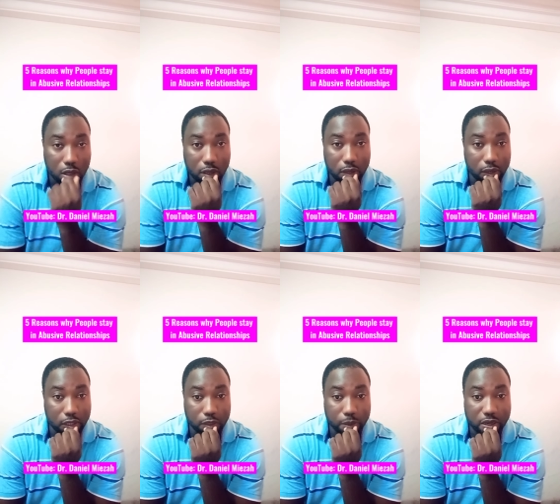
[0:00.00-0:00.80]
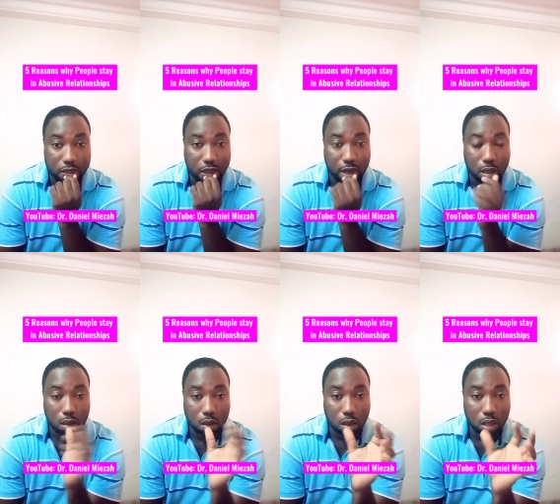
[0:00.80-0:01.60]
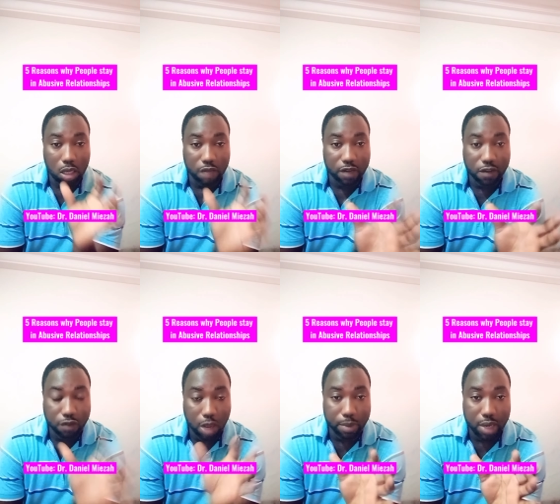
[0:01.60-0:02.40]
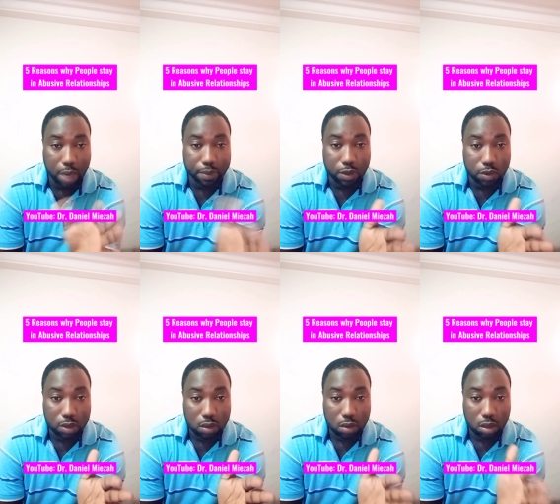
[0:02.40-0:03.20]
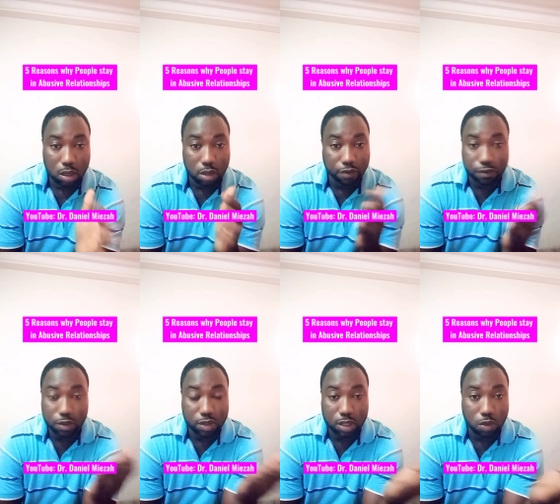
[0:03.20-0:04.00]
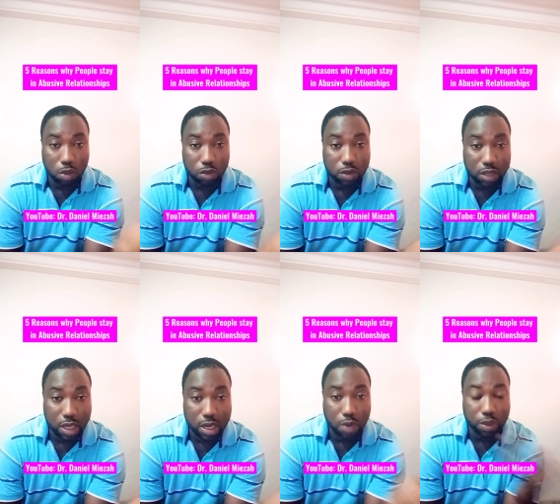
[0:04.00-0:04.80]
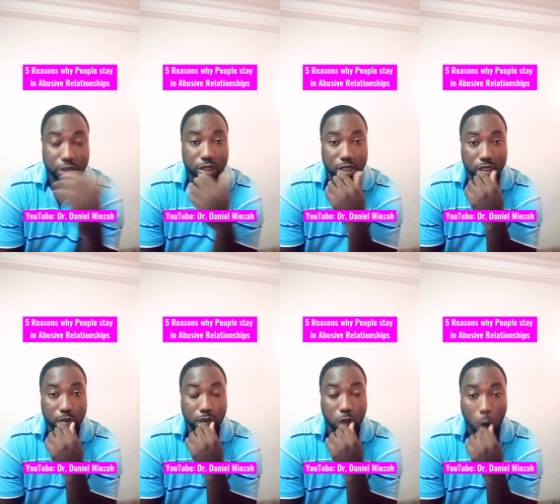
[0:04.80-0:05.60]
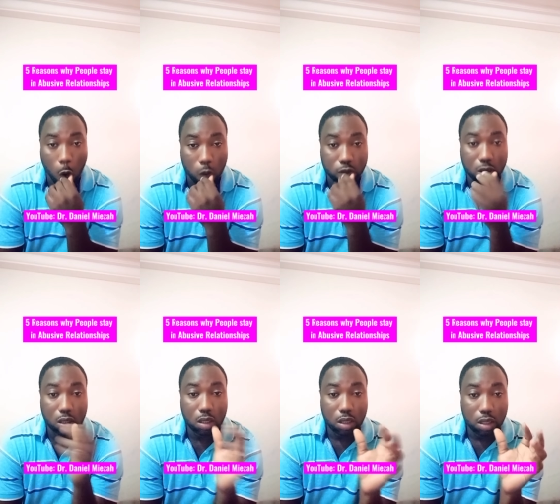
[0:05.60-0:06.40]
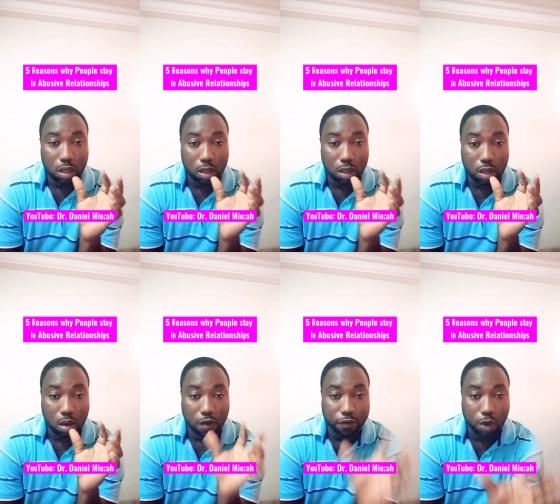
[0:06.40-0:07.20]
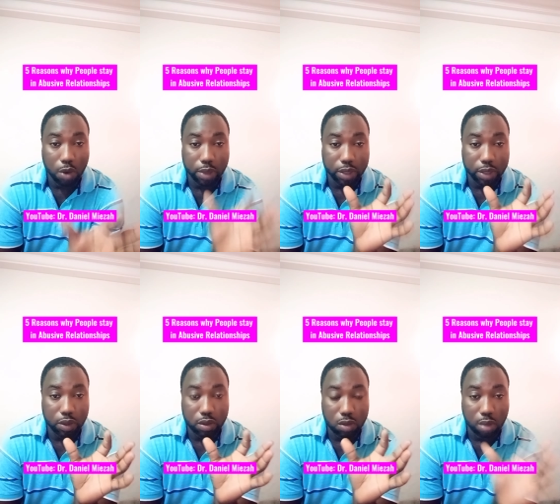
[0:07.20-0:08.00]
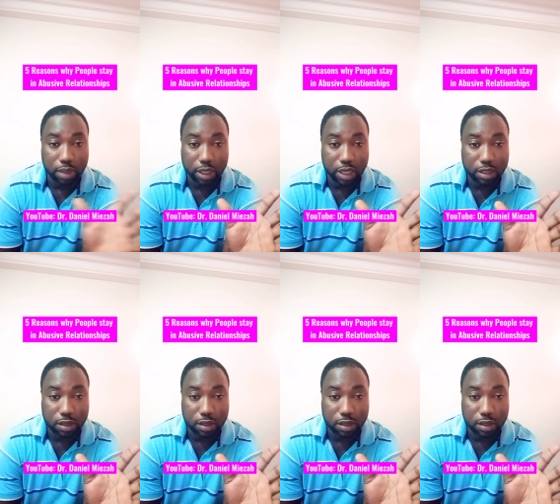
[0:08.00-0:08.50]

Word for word: This means that even if you are being abused, you, you still want to stay in the relationship because of your religious obligation.